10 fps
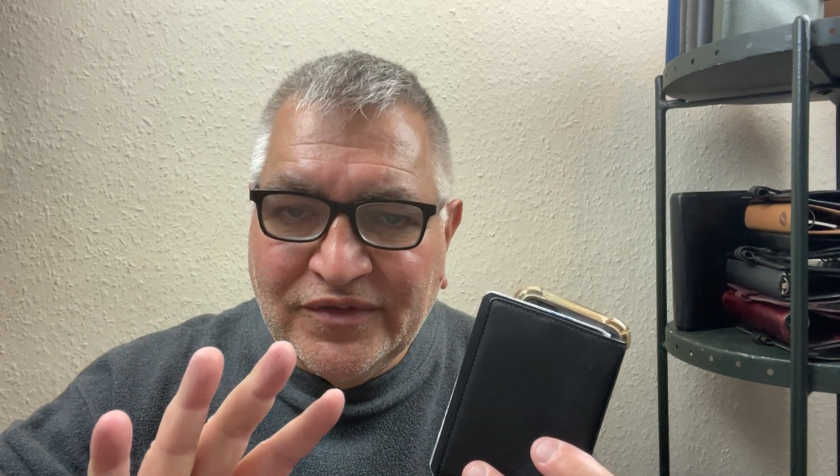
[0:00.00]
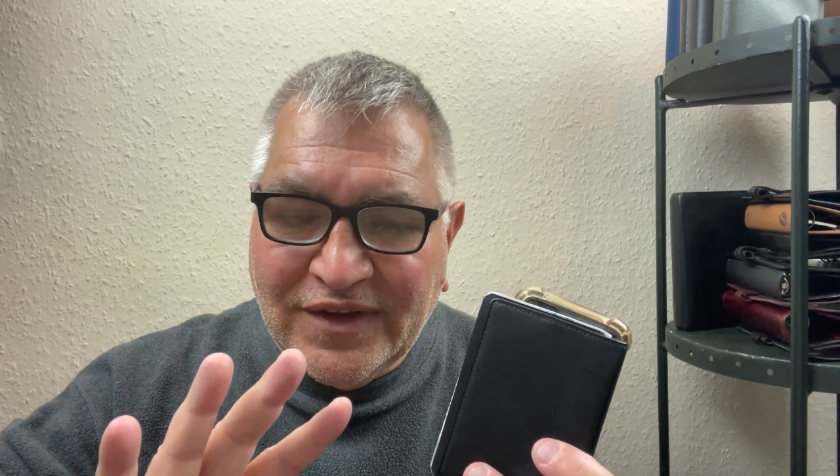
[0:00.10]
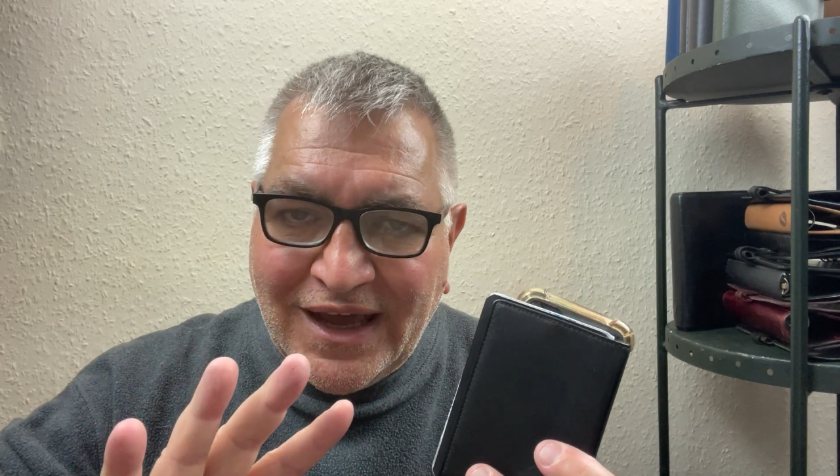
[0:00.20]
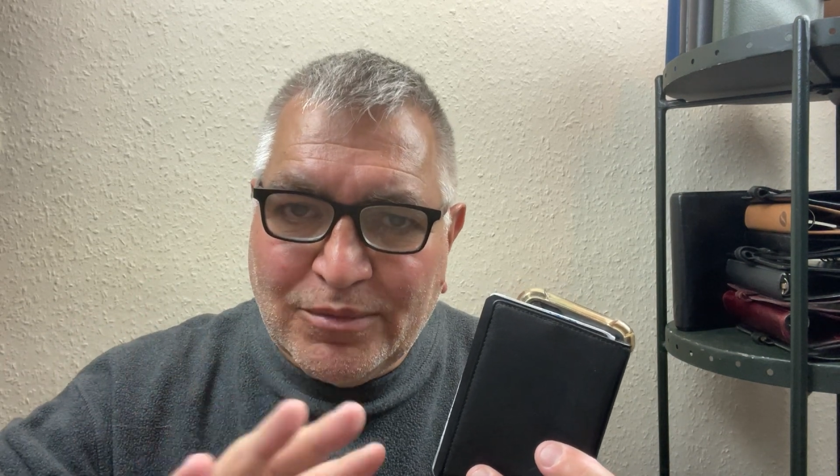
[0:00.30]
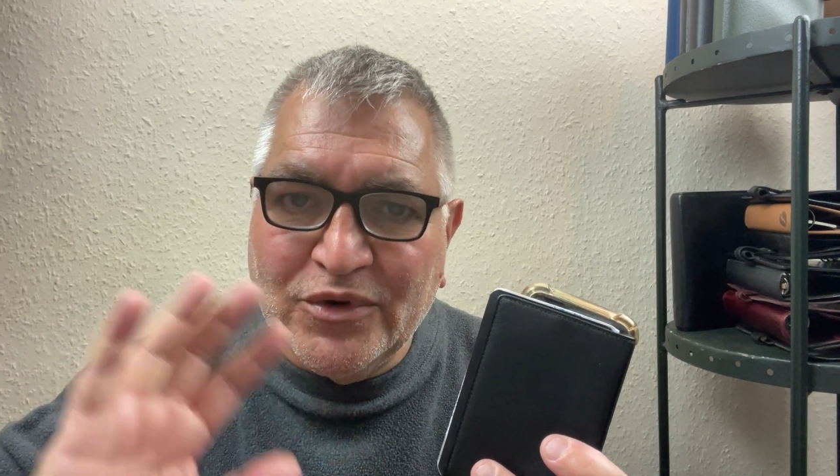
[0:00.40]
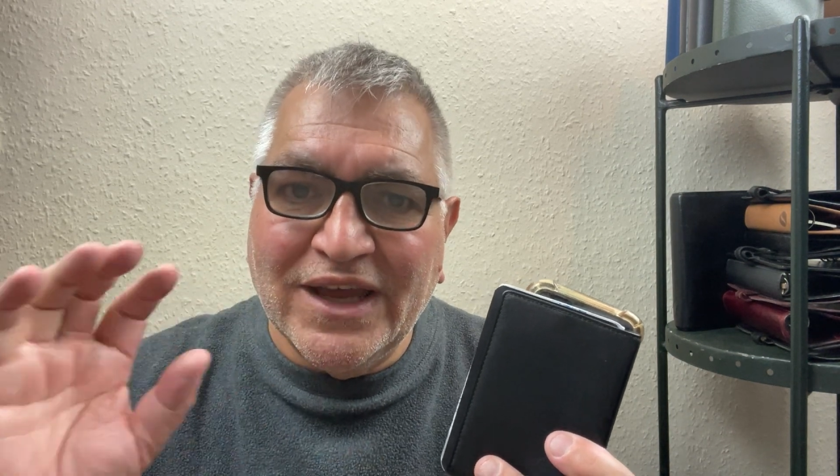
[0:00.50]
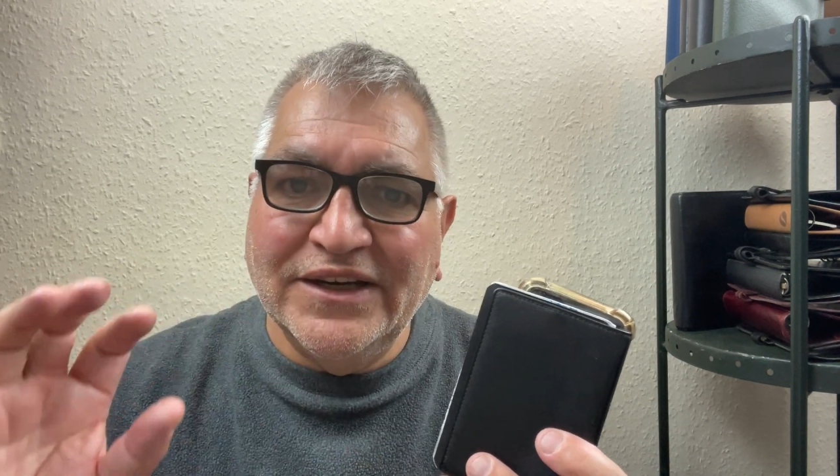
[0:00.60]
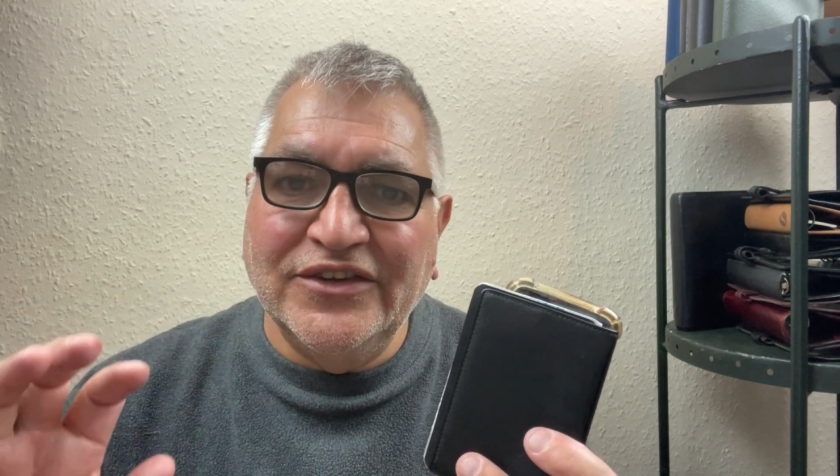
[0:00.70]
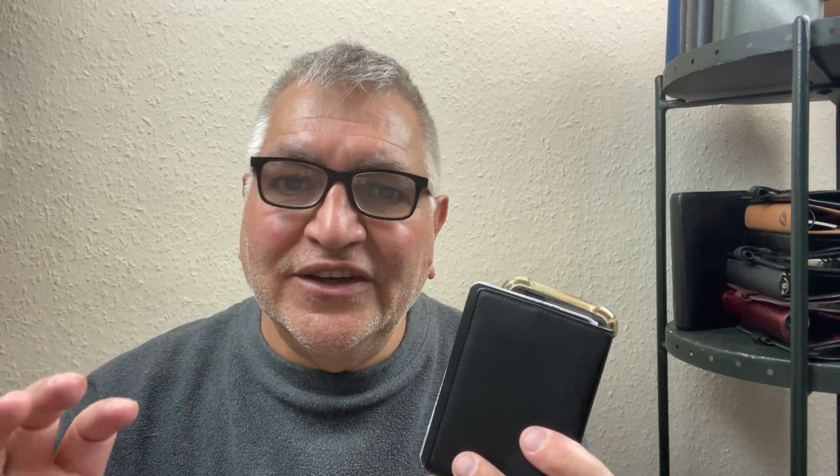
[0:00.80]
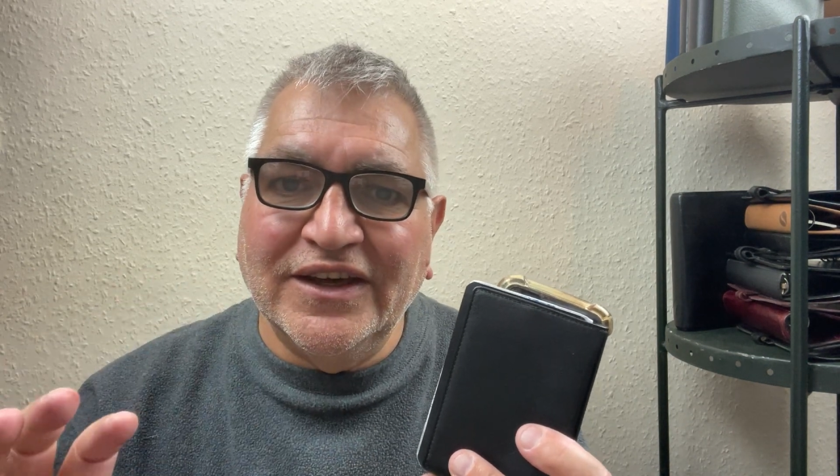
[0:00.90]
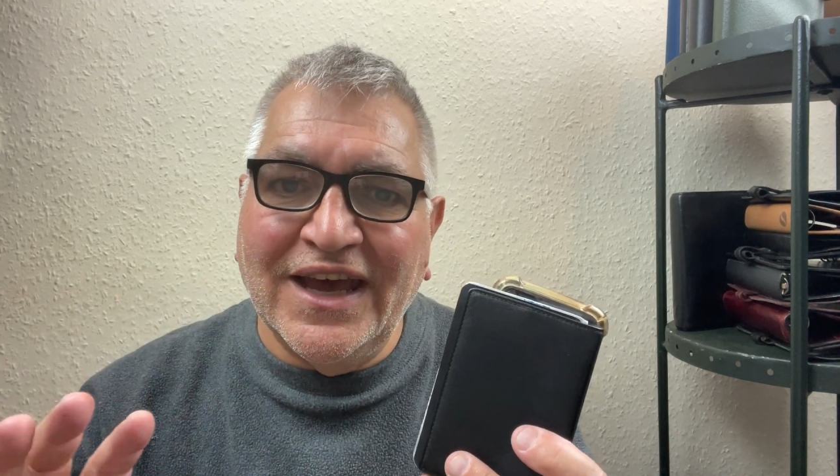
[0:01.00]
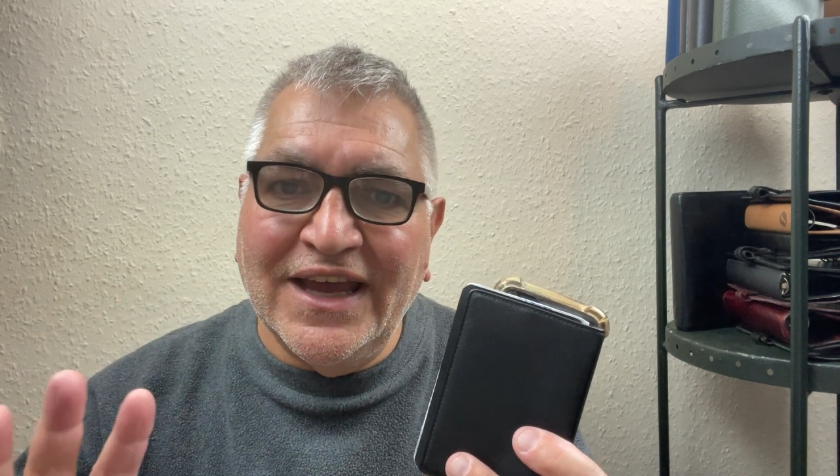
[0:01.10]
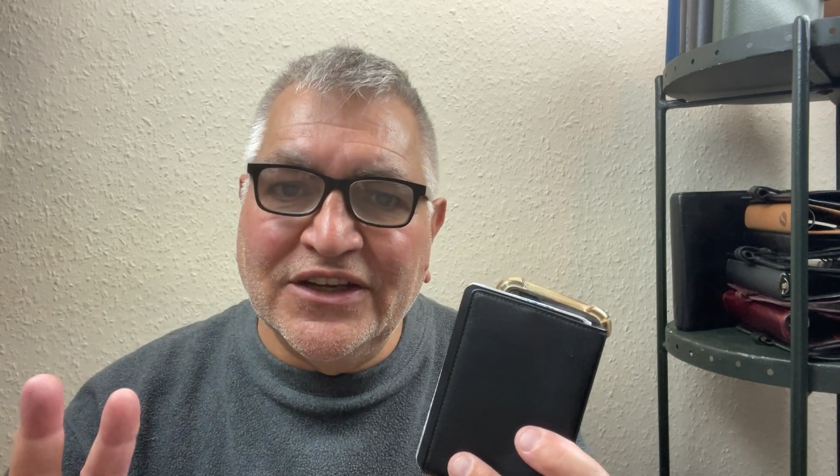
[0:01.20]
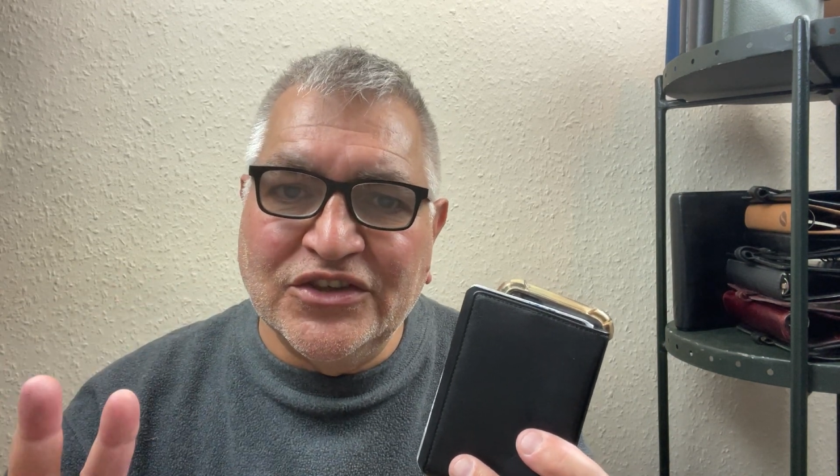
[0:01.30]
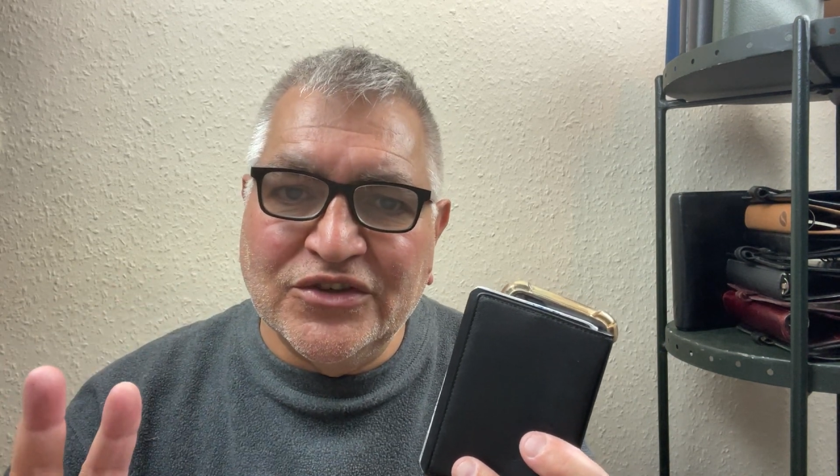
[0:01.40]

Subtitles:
Apple Calendar and